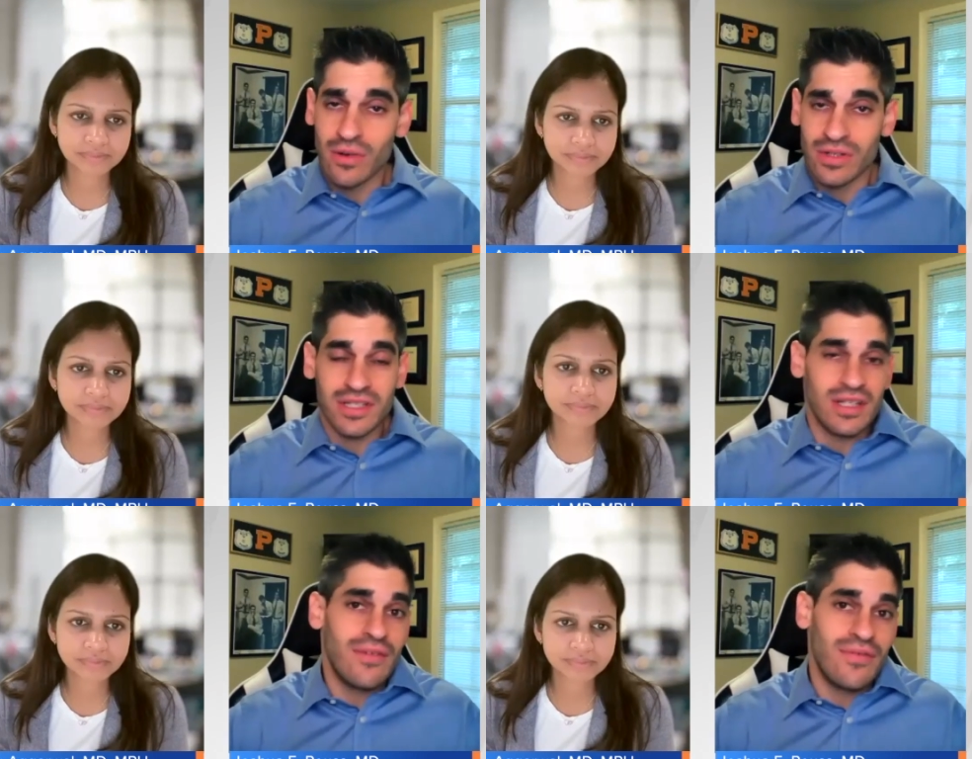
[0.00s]
Speaker 1: or
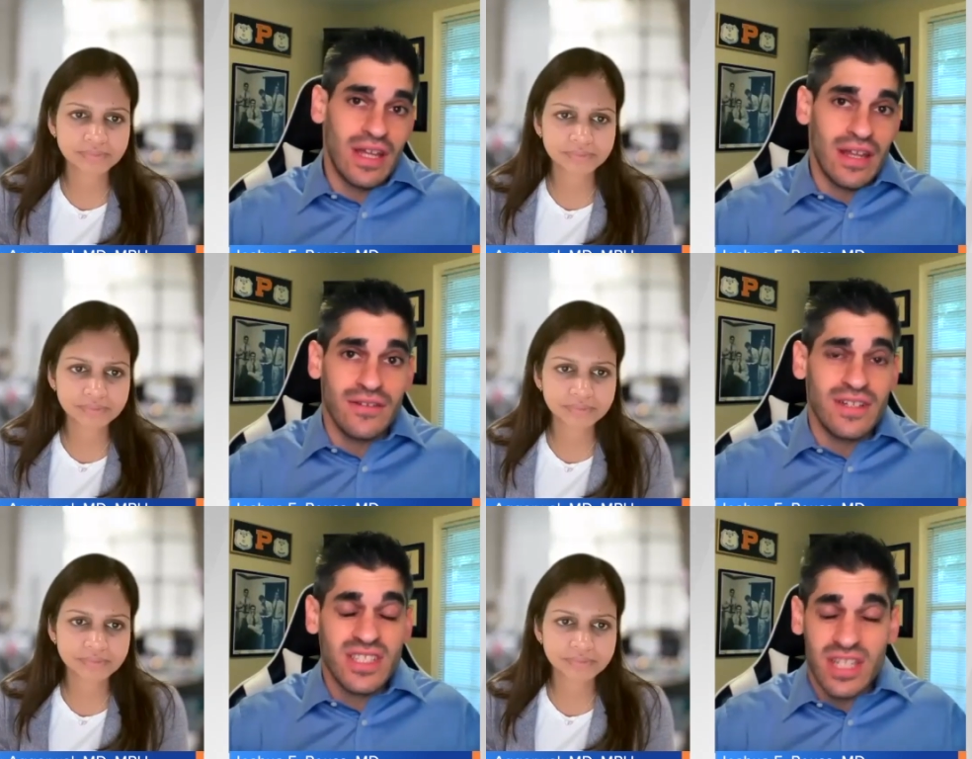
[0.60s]
significant
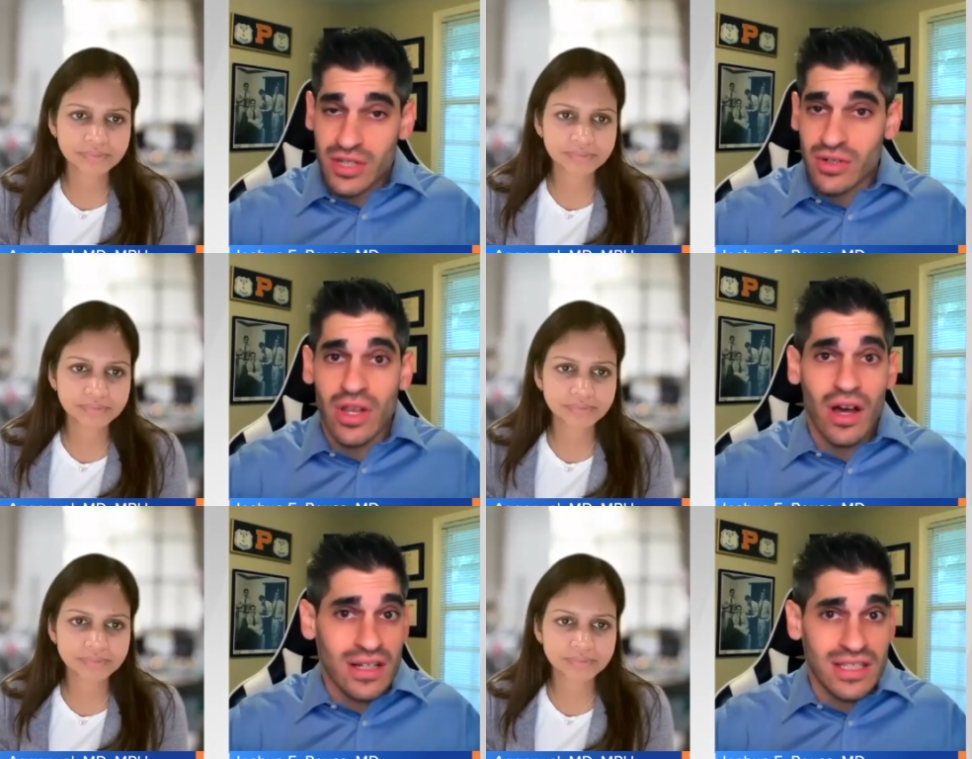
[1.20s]
interstitial
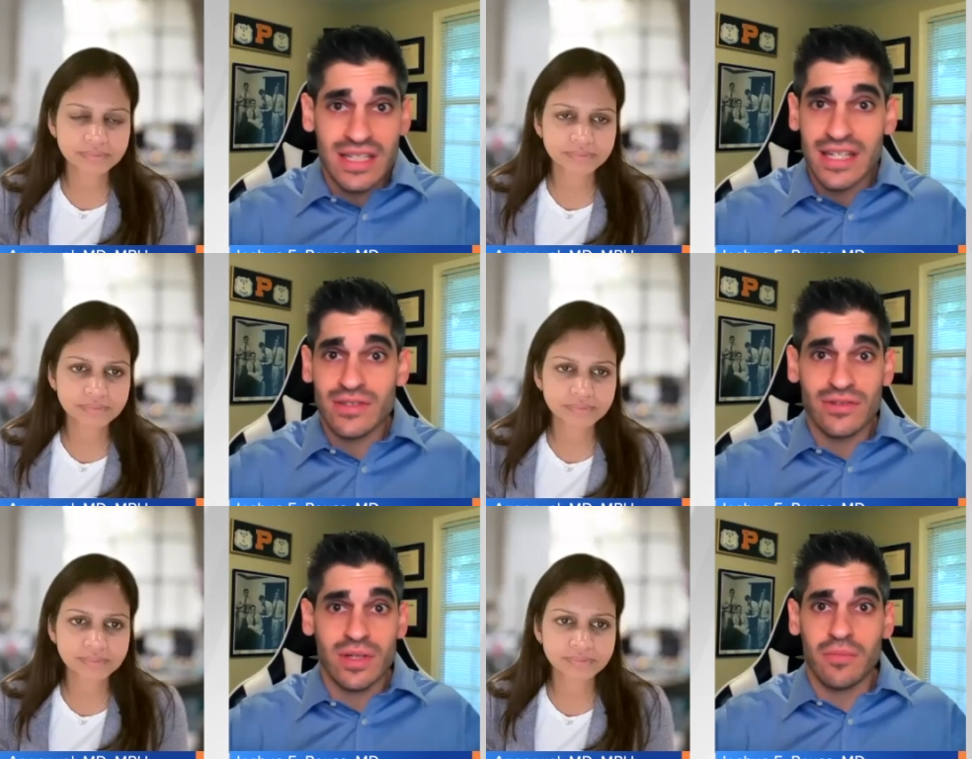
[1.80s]
lung
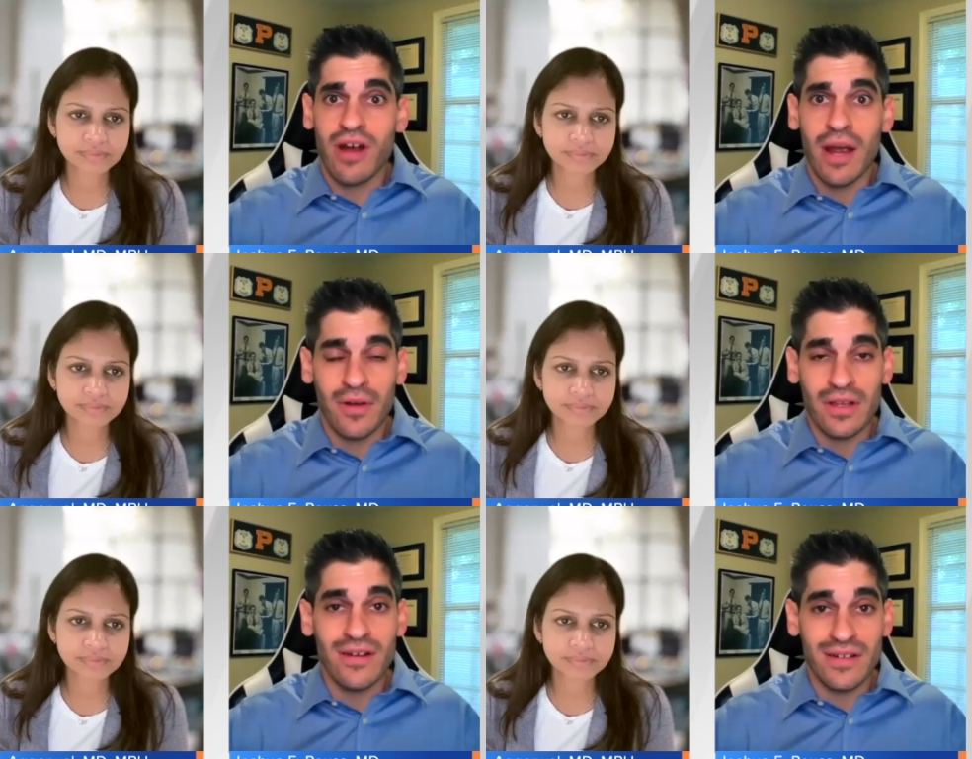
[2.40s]
disease or some
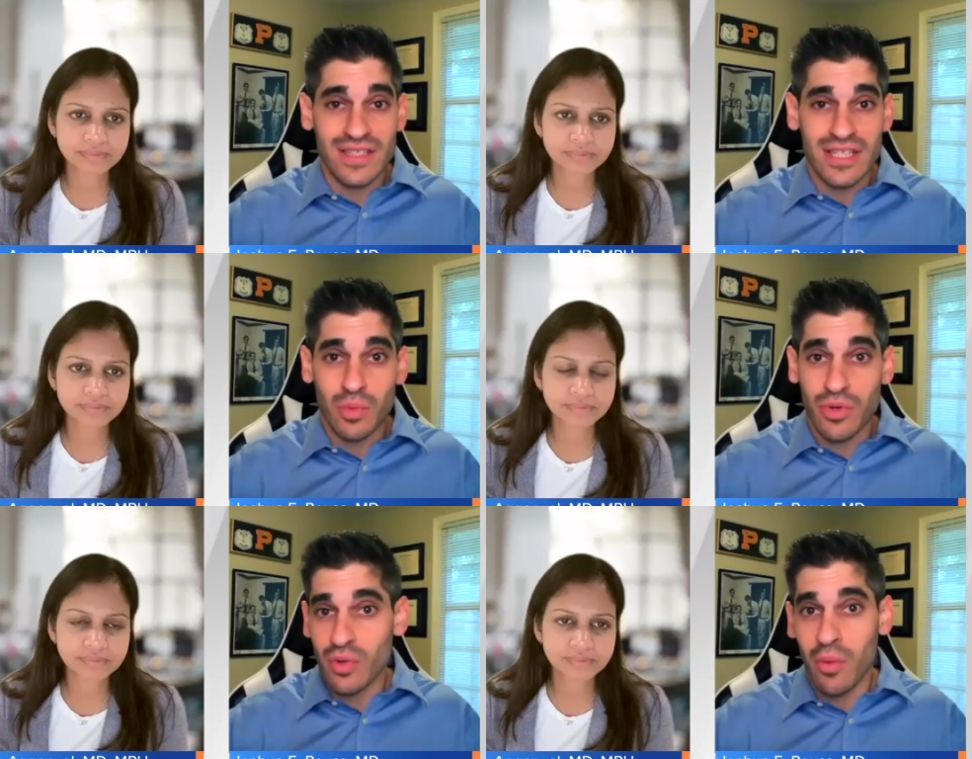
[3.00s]
primary lung
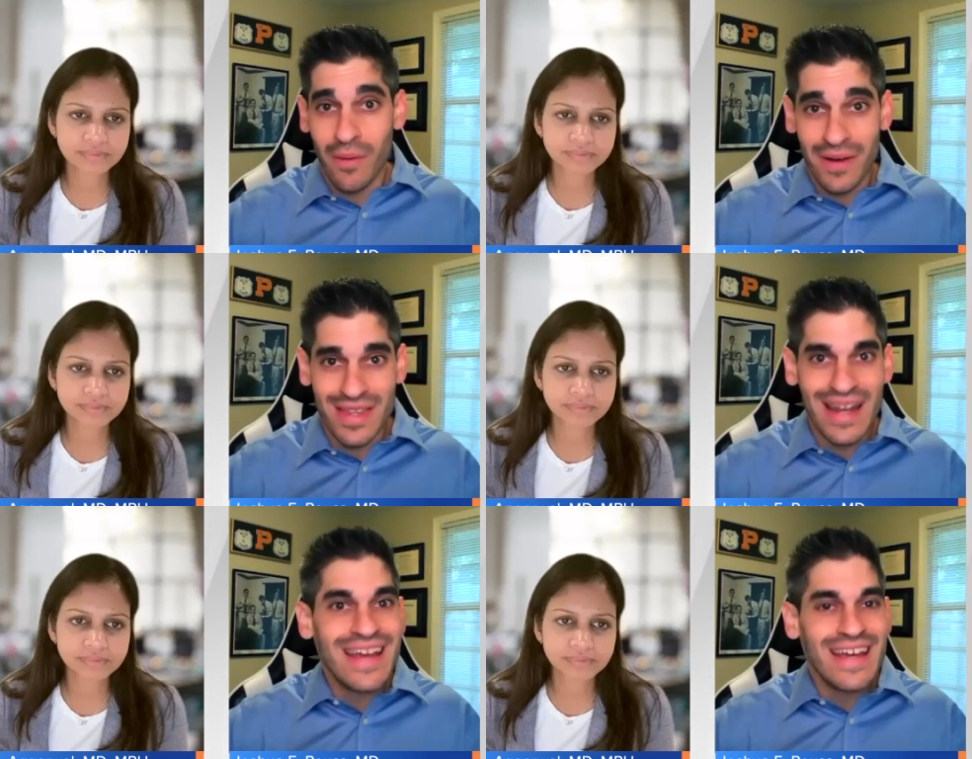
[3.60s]
disease where you worry
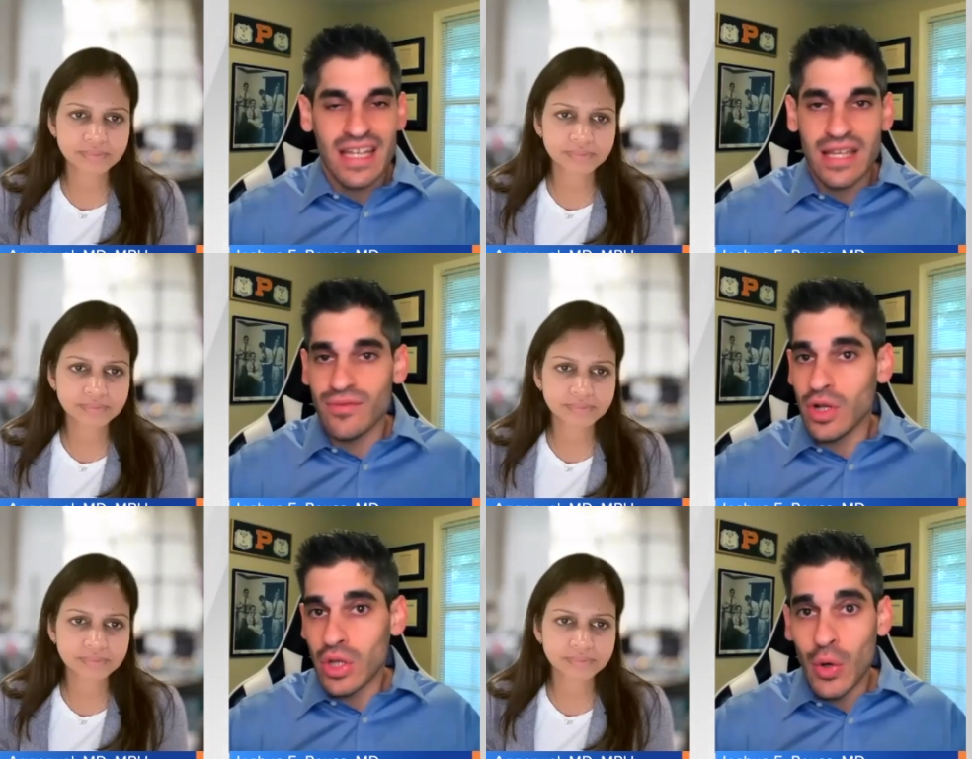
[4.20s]
that
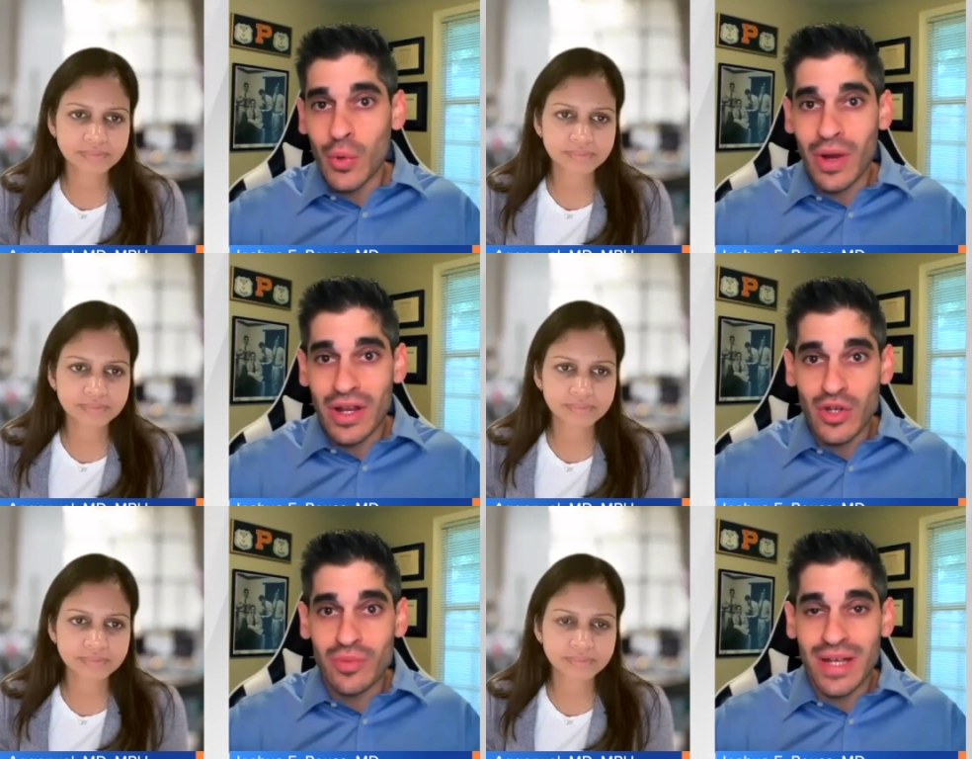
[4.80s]
even a
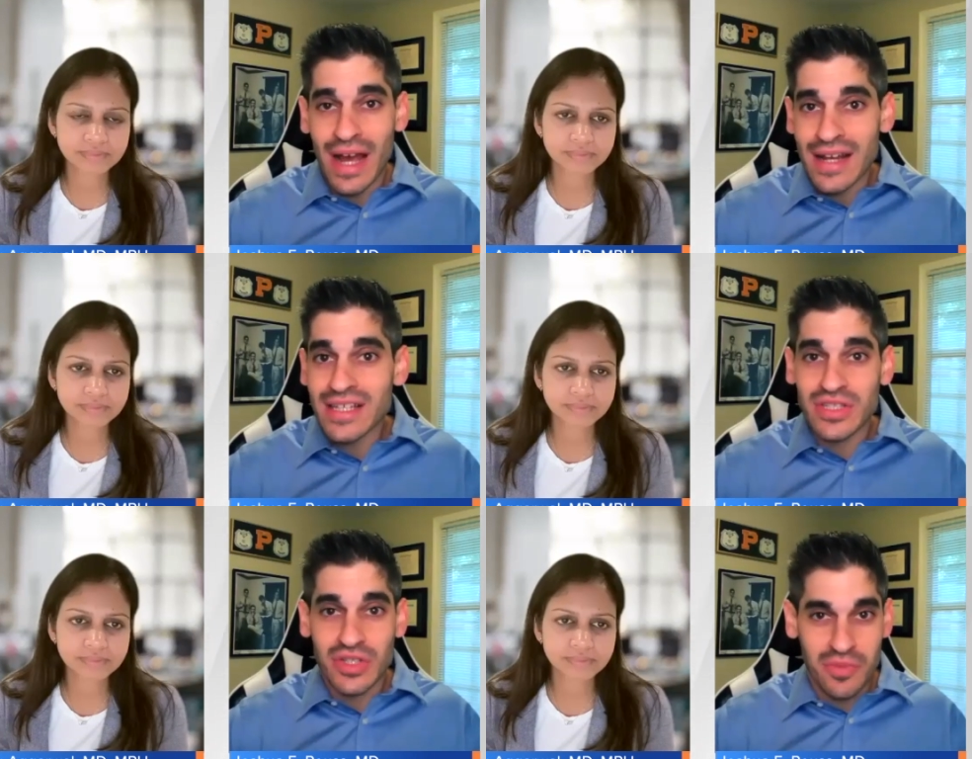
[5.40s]
low-grade
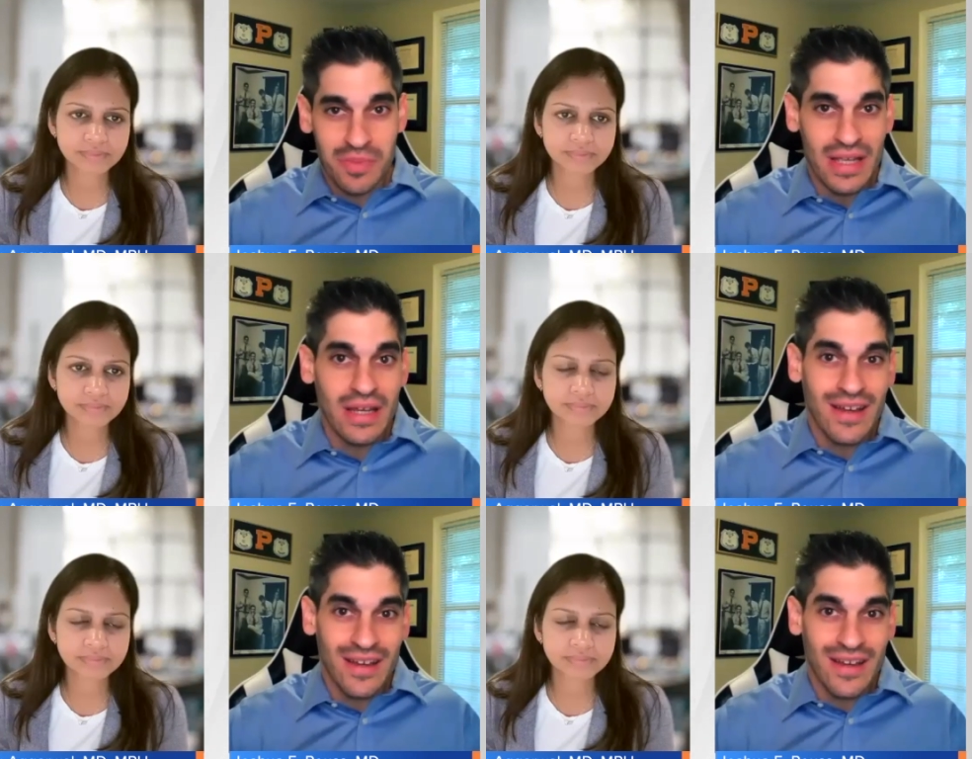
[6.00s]
pneumonitis could be